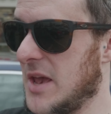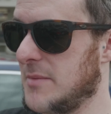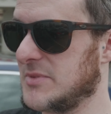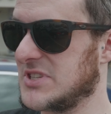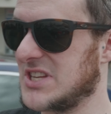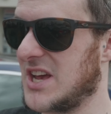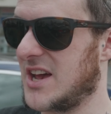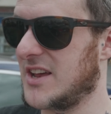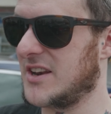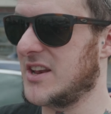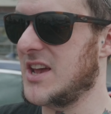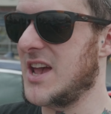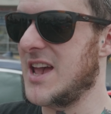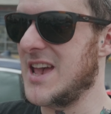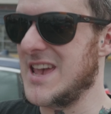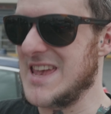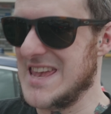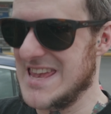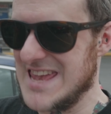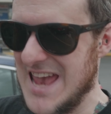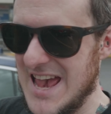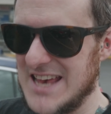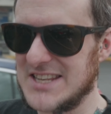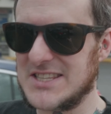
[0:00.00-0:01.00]
Amazon
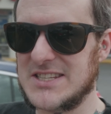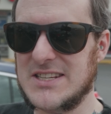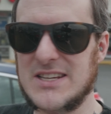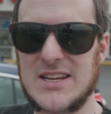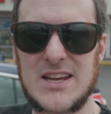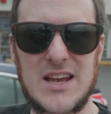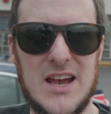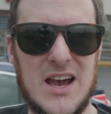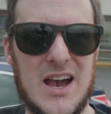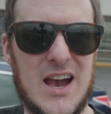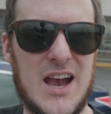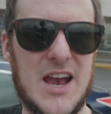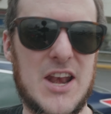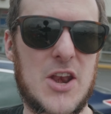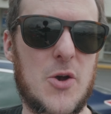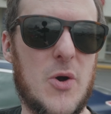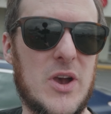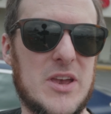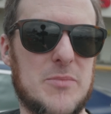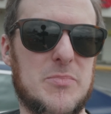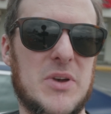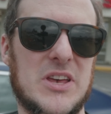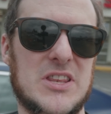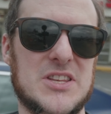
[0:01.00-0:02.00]
yet. I know
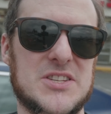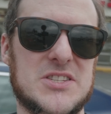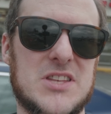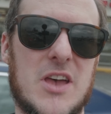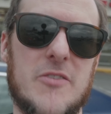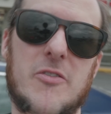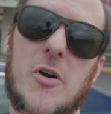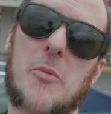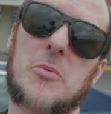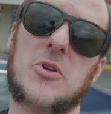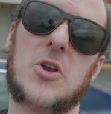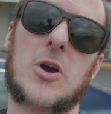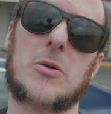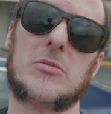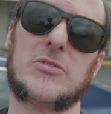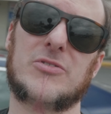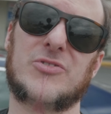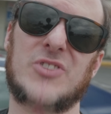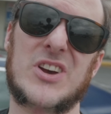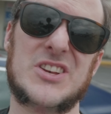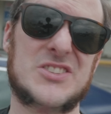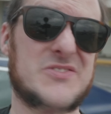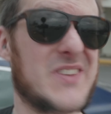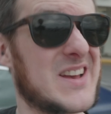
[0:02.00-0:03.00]
I can pick this stuff up at Harbor Freight,